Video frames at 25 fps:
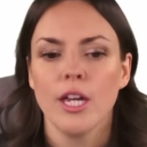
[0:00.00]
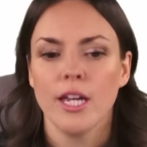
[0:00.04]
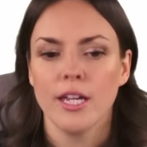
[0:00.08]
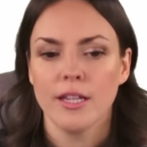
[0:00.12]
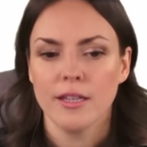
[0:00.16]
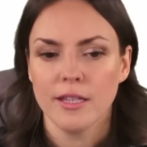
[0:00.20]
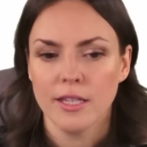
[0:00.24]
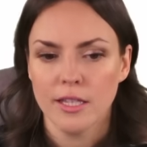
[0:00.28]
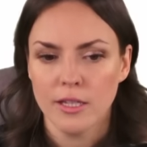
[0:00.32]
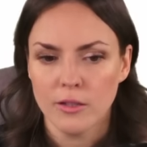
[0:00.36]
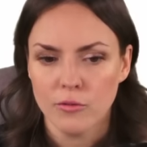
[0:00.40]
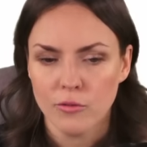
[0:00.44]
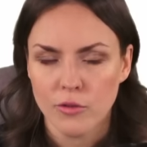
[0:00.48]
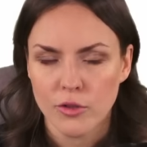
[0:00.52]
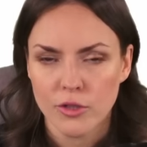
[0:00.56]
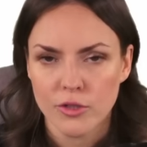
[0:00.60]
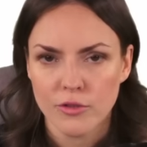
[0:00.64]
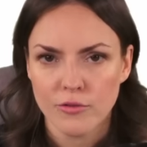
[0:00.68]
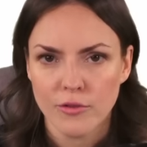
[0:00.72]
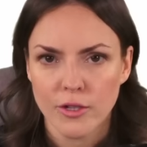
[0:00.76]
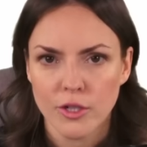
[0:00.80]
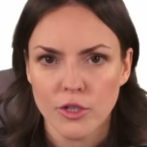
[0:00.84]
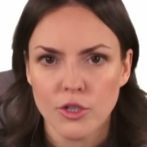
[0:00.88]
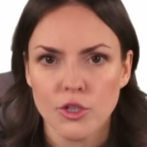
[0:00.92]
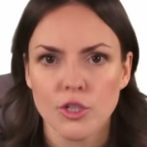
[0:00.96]
And the
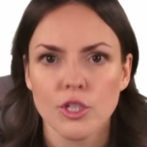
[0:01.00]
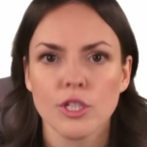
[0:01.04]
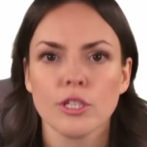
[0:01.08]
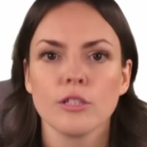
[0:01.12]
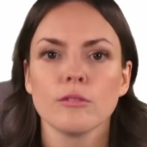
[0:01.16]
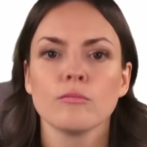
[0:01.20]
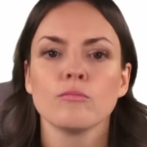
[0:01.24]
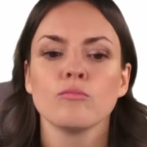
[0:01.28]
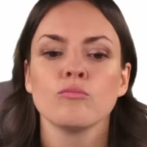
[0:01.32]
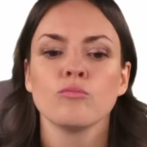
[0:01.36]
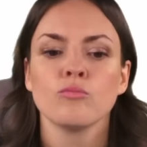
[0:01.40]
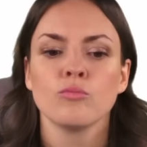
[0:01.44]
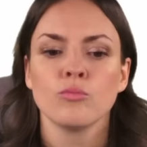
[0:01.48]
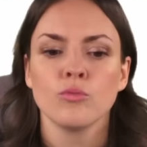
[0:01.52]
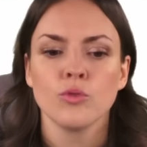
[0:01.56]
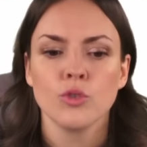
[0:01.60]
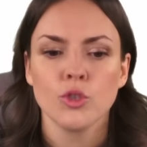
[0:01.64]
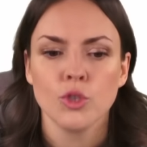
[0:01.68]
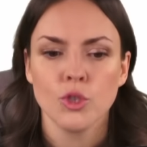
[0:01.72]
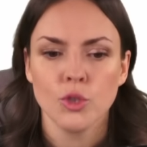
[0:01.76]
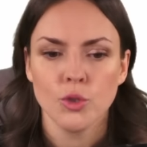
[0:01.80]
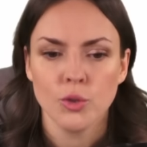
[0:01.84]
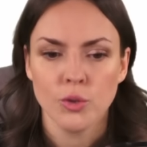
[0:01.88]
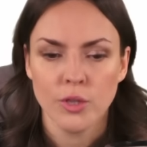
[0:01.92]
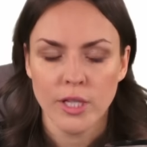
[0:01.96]
inverse function
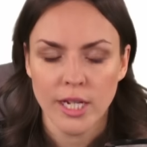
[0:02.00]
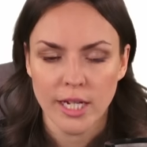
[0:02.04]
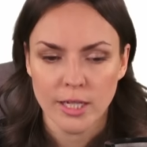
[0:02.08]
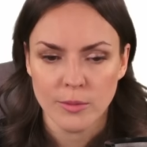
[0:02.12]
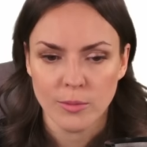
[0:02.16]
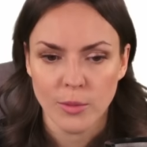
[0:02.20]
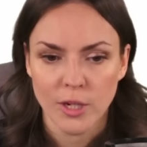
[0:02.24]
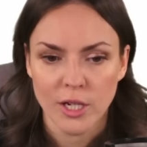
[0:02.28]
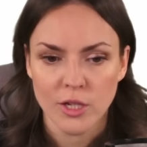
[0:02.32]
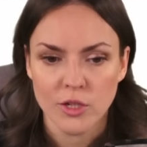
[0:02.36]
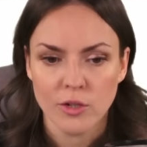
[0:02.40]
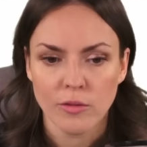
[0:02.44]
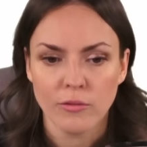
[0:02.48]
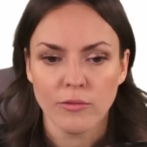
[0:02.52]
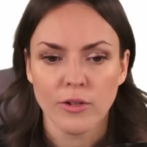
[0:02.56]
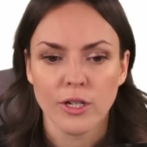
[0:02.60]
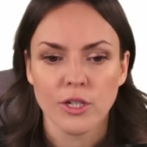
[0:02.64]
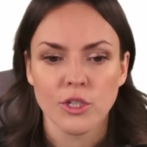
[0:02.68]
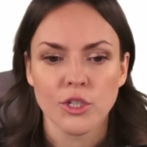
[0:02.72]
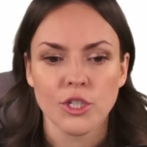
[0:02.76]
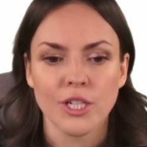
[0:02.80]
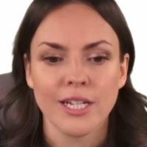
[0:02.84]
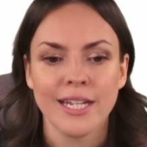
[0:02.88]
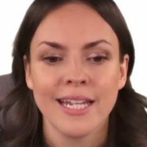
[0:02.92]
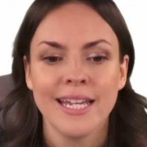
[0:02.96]
to the exponential
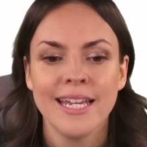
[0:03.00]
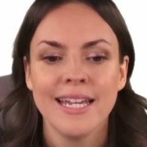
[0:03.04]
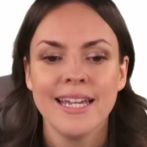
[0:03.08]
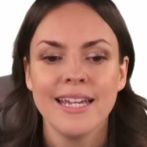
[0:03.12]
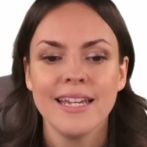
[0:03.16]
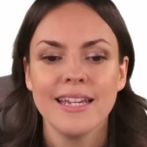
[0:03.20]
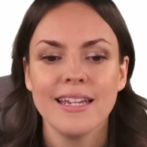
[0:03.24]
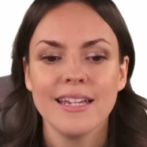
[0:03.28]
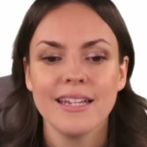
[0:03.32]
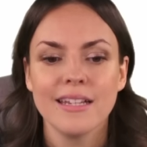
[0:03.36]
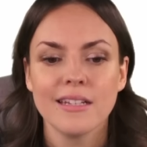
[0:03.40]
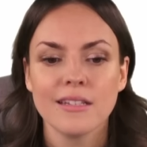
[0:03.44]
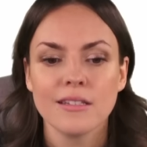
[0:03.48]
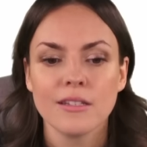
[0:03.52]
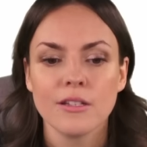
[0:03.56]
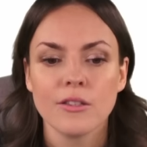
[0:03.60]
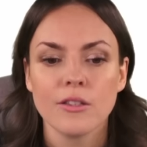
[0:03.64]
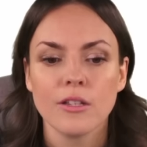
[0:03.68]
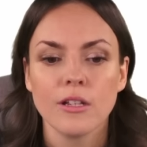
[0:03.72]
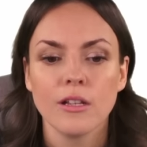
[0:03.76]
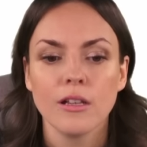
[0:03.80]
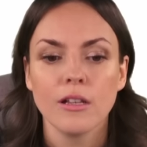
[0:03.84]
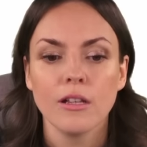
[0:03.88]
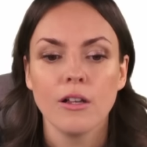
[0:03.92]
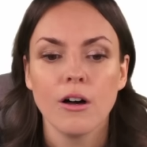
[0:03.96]
function is
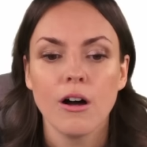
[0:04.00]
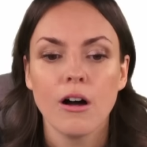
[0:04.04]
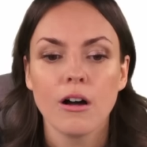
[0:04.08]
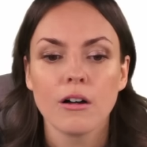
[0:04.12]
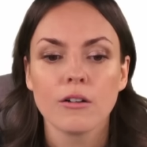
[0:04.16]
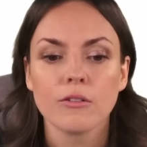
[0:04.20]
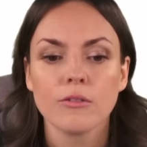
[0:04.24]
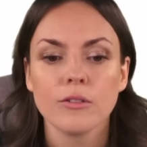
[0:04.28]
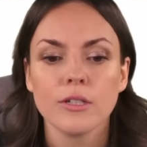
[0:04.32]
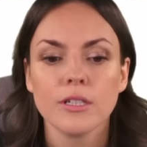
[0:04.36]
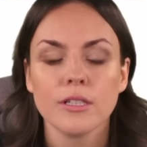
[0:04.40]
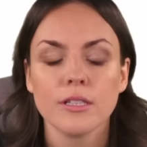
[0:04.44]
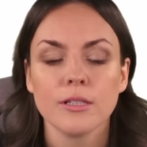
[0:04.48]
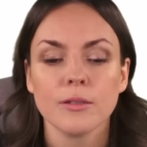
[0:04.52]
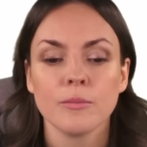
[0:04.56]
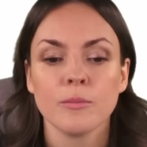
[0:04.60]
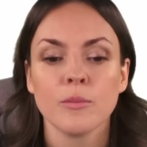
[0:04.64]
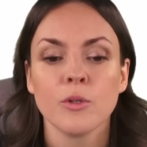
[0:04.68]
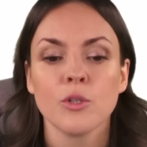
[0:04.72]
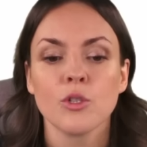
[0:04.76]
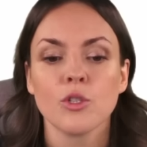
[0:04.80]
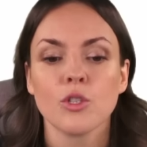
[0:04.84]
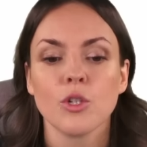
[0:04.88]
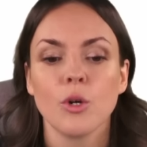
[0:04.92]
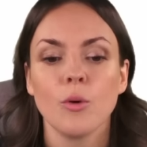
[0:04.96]
the
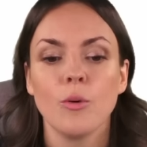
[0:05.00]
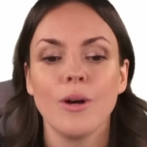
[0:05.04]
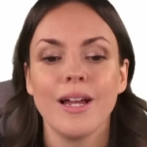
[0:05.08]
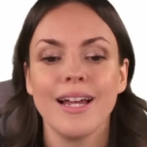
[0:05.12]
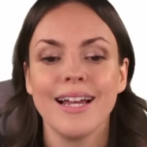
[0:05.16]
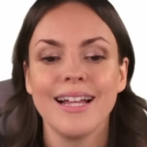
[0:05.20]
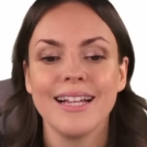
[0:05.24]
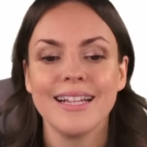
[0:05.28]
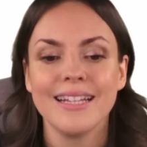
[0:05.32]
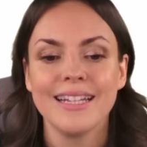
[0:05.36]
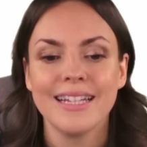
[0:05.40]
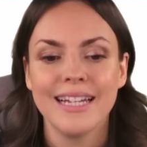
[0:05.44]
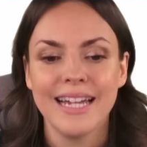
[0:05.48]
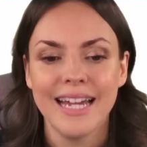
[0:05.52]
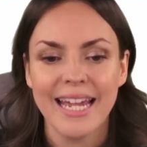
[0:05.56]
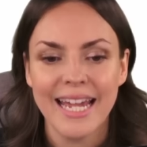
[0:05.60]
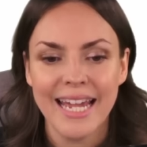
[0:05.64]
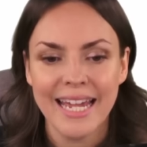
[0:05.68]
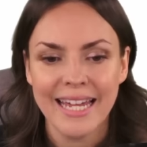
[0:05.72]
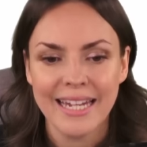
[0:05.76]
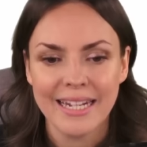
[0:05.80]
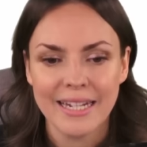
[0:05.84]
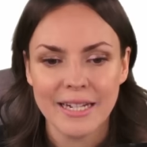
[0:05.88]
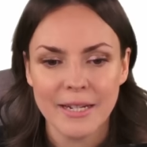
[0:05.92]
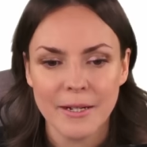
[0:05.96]
logarithm, so
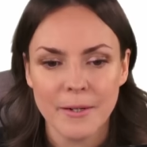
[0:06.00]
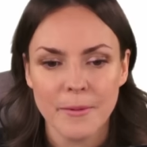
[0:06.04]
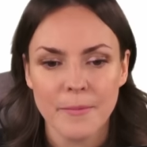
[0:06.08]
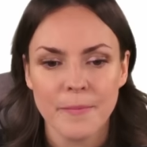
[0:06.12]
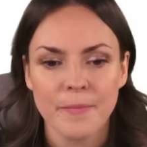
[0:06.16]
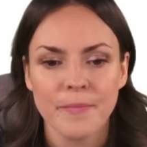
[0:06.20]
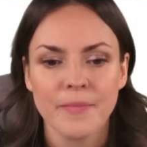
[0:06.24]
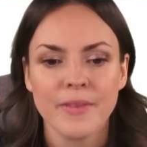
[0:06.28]
ln.